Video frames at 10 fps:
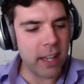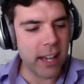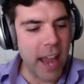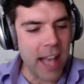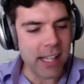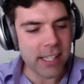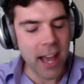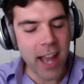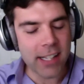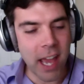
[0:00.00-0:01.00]

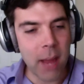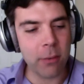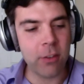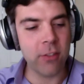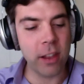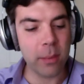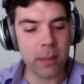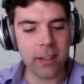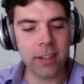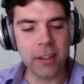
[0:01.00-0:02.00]
asinine type of
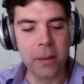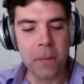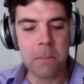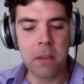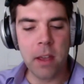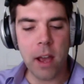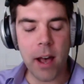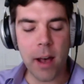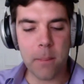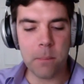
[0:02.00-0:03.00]
development.
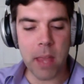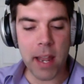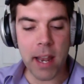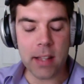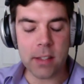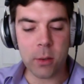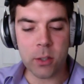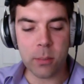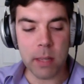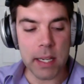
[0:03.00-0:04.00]
And so
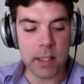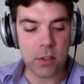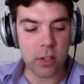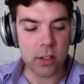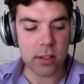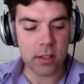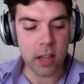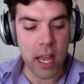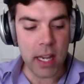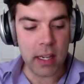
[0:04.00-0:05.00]
to me, it's
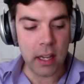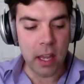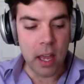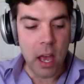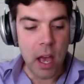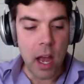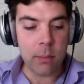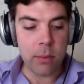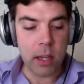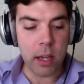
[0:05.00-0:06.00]
just
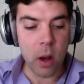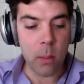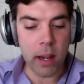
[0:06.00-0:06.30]
I'm thinking, oh my